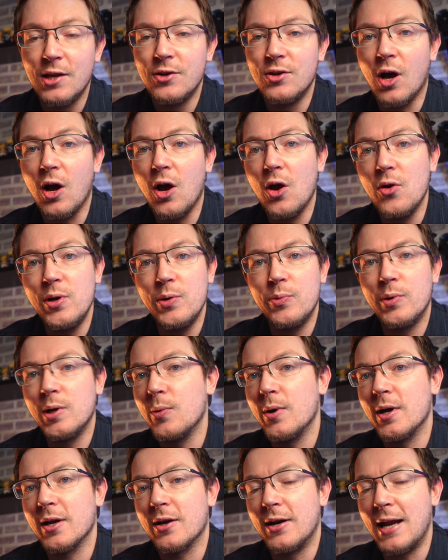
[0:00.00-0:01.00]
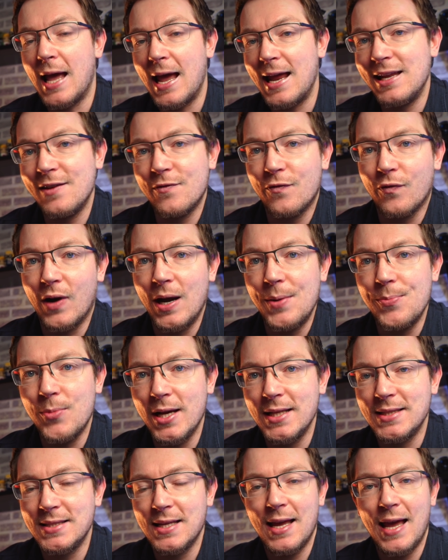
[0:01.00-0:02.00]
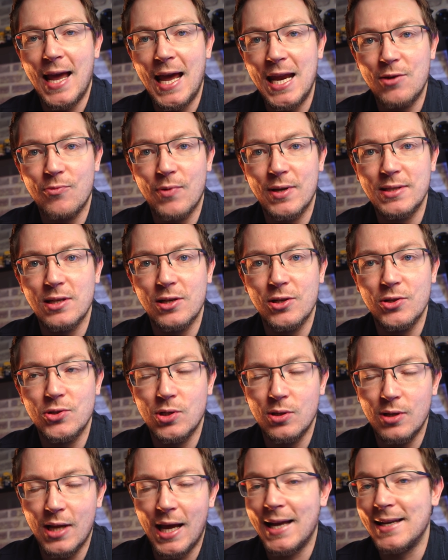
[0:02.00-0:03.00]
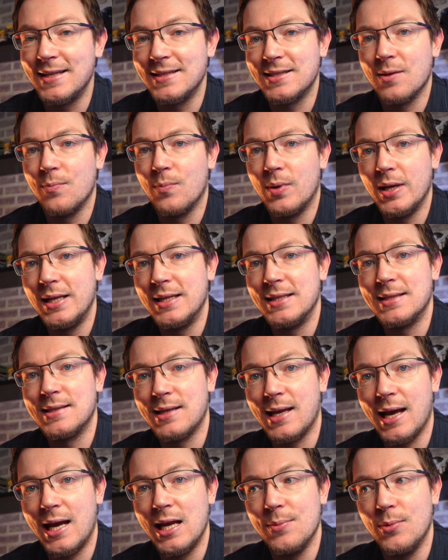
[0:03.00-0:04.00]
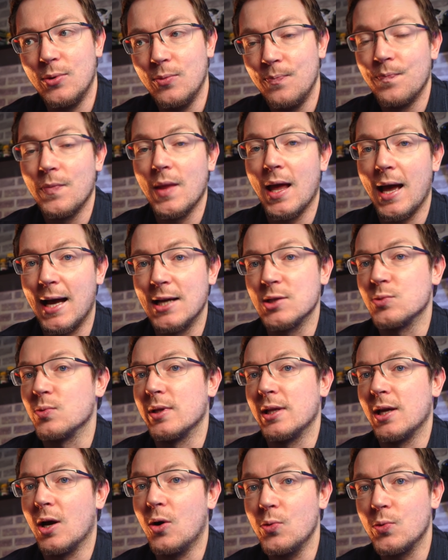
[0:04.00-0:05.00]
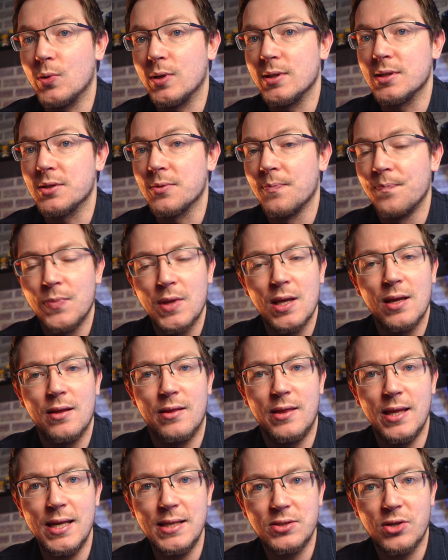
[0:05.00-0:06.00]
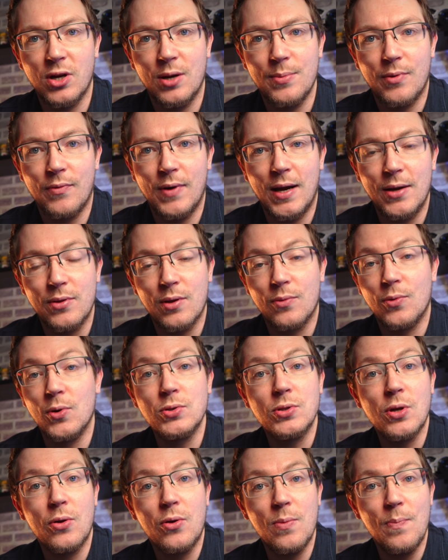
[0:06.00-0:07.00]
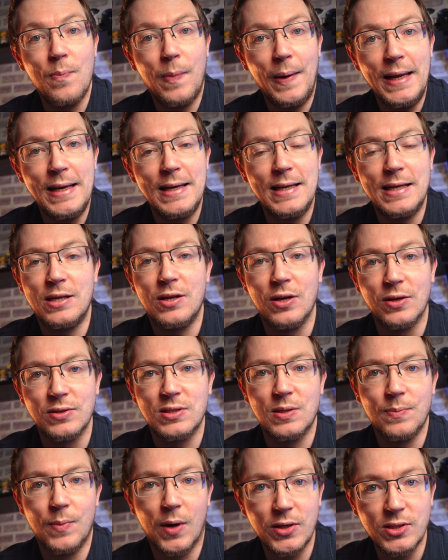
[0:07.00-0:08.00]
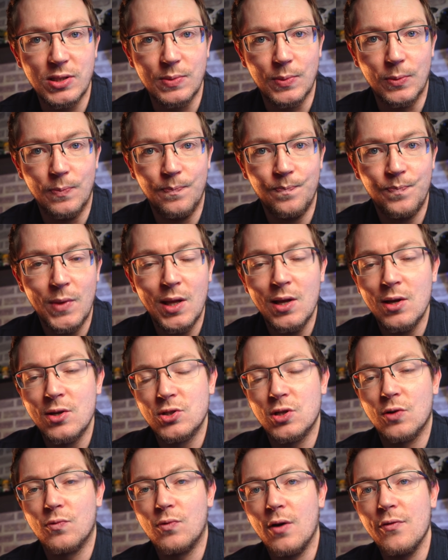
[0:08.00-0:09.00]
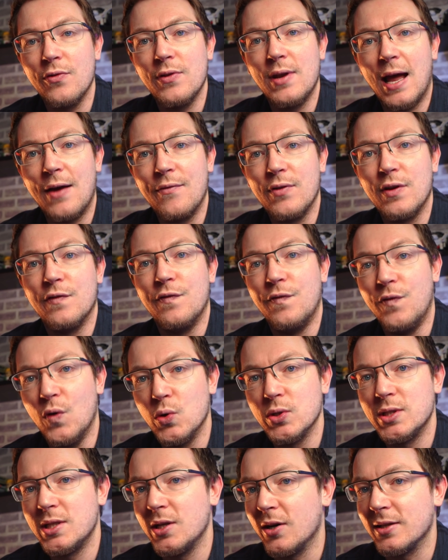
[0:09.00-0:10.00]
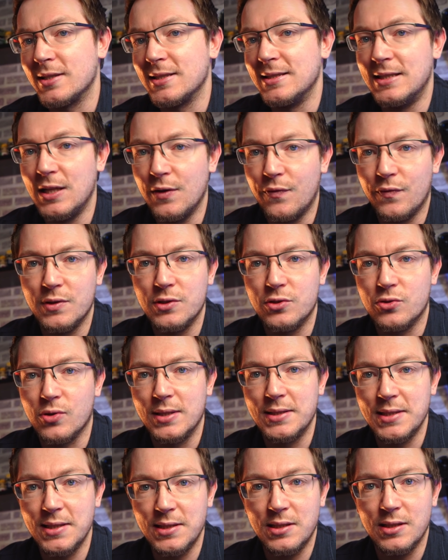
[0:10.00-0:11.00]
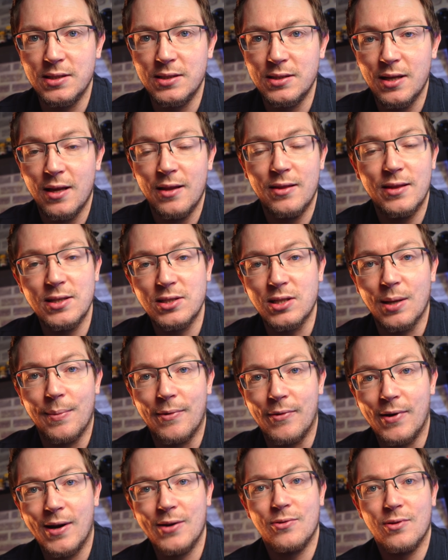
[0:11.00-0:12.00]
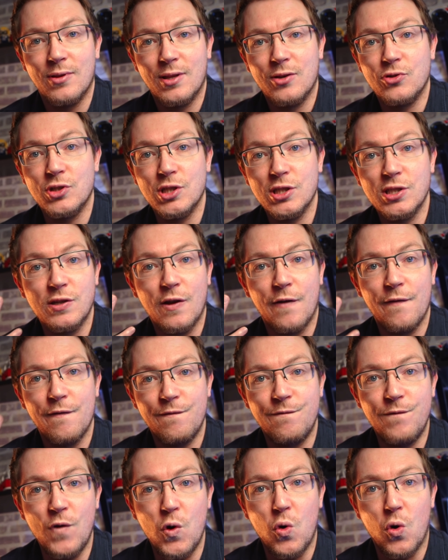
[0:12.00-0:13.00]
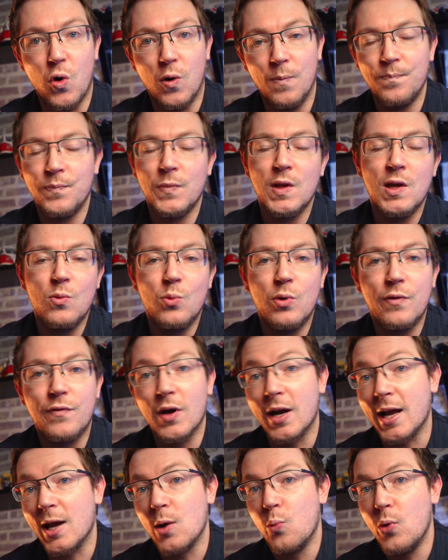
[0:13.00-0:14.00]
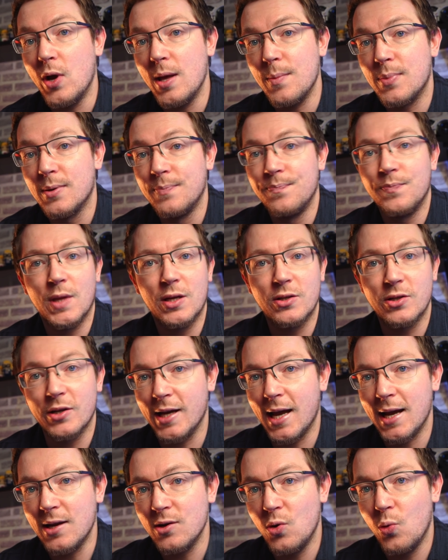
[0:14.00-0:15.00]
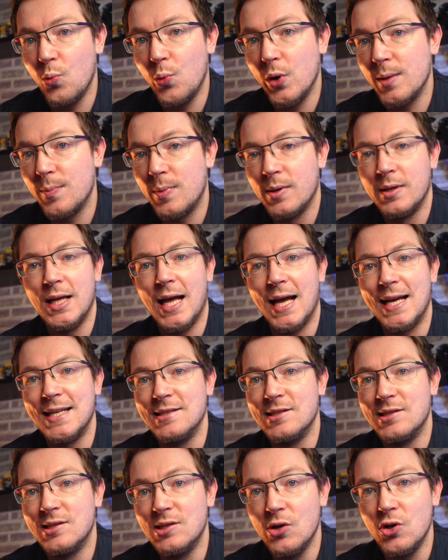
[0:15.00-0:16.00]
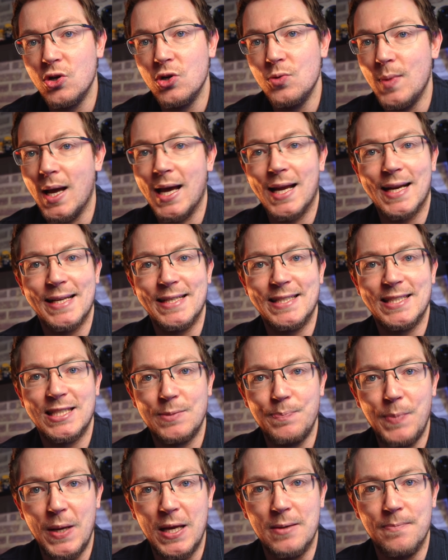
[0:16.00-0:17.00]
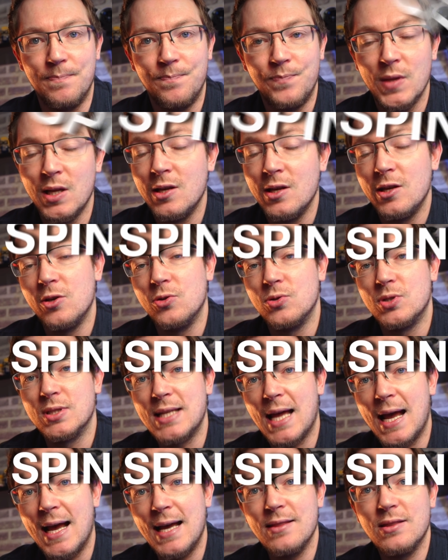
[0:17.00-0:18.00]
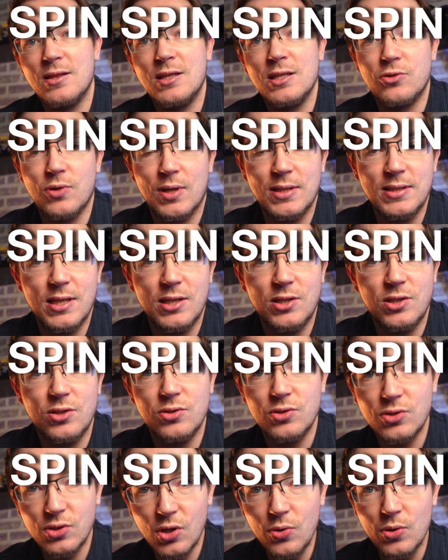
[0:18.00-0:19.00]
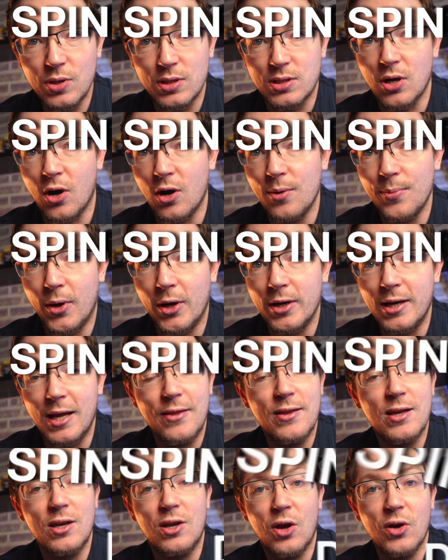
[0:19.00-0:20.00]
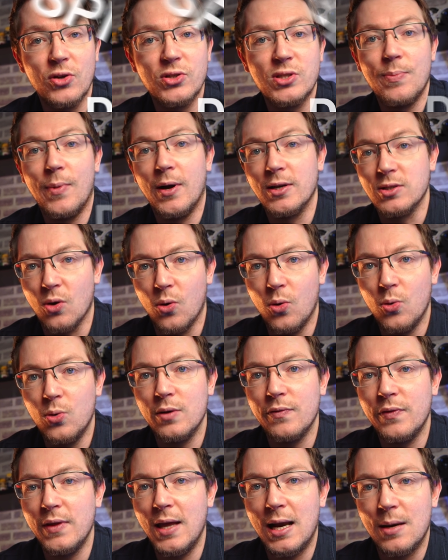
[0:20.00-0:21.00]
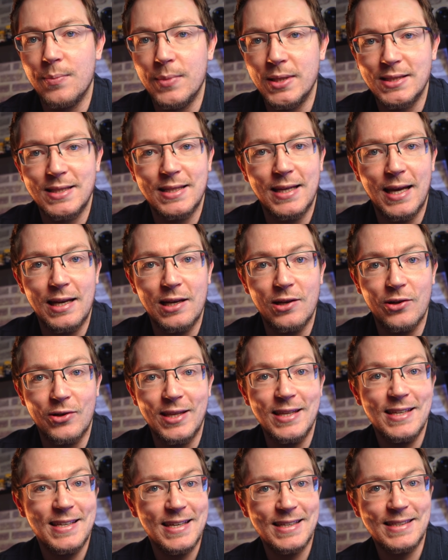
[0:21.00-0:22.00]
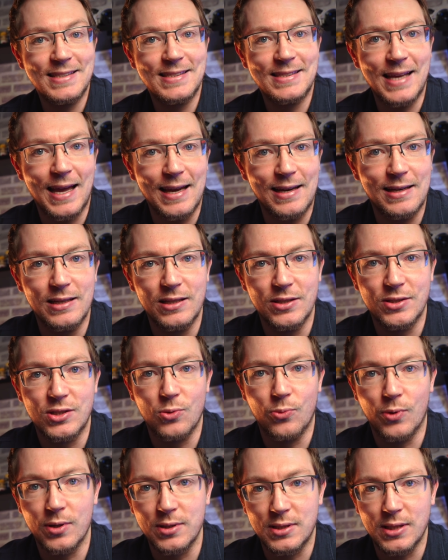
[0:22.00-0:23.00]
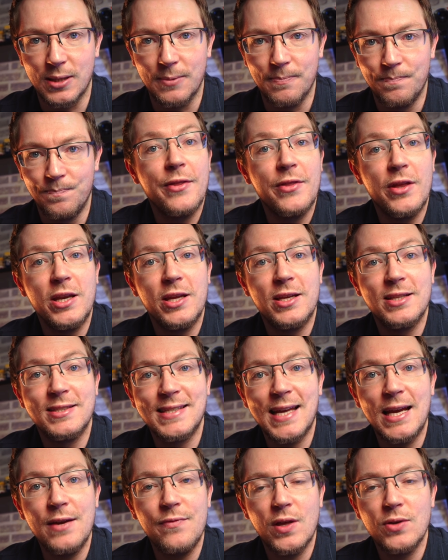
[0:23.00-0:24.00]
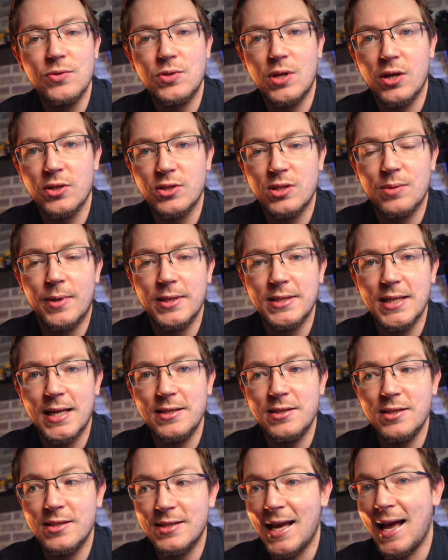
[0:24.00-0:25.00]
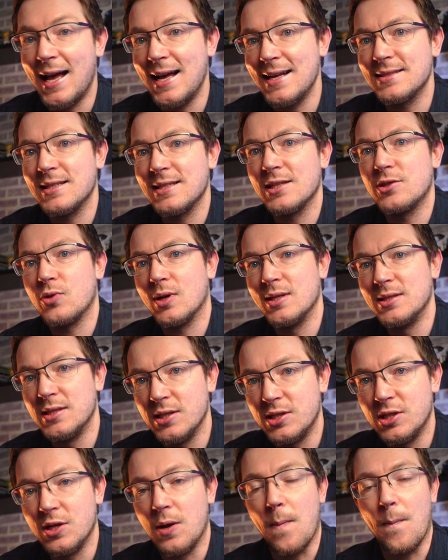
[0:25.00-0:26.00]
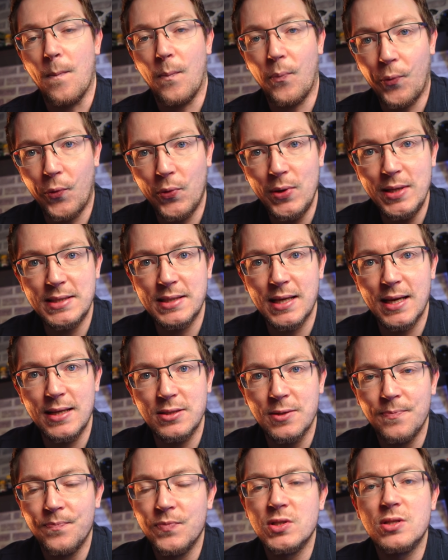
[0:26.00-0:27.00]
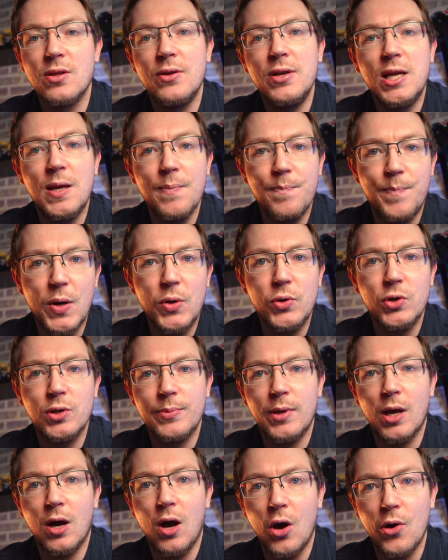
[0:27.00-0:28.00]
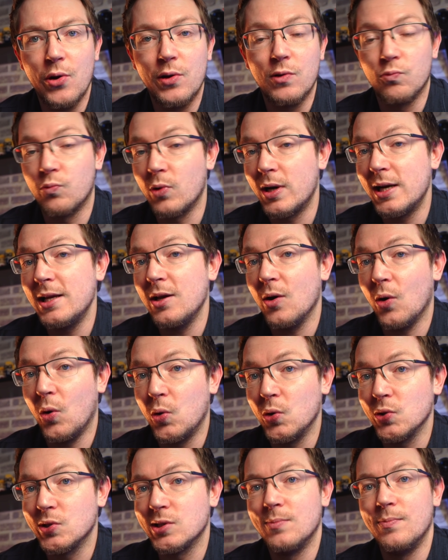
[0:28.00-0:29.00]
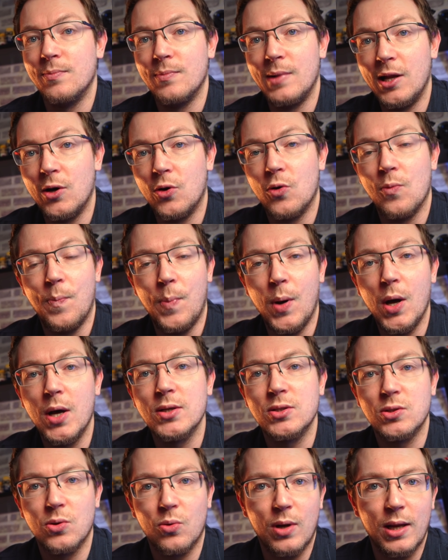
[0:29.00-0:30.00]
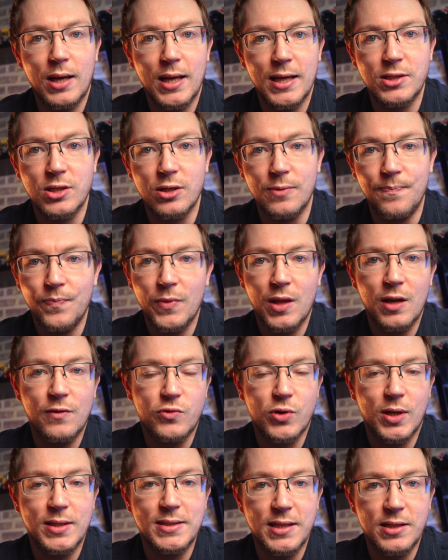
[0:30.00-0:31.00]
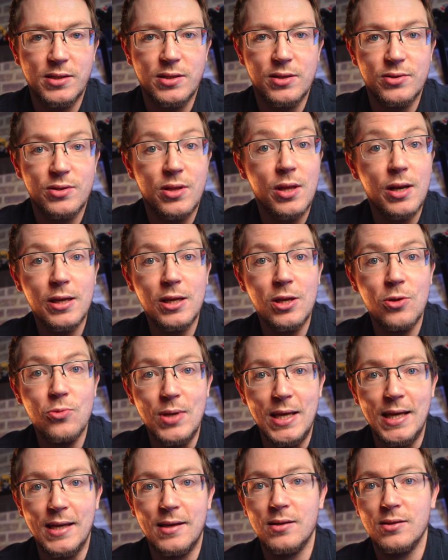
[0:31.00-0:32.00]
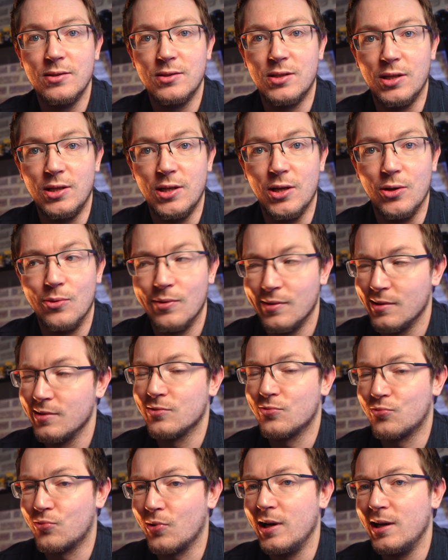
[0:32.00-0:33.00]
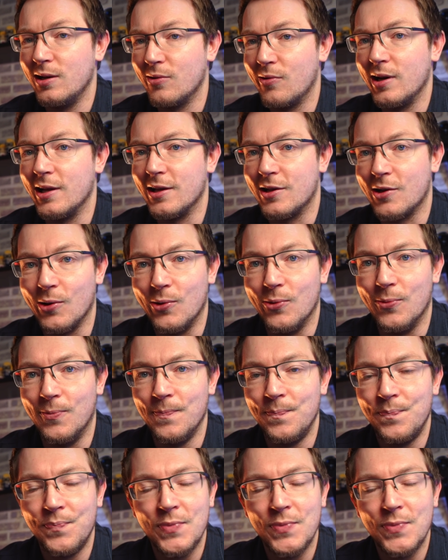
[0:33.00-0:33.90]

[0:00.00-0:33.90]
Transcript: not only will it work on any frame rate, any resolution, and is completely scalable, as were the old ones, this time around they're also completely customizable. So rather than having 40 odd different transitions, this time around there are just 4. We've got a whip, a diagonal whip, a zoom, and a spin. You can just add the transition to your timeline and then customize all of the elements to get it looking exactly as you want it. And then you can save those customizations as a transition preset, so then you can build up your own really awesome little personal collection of transitions that are unique to you. Really, really cool.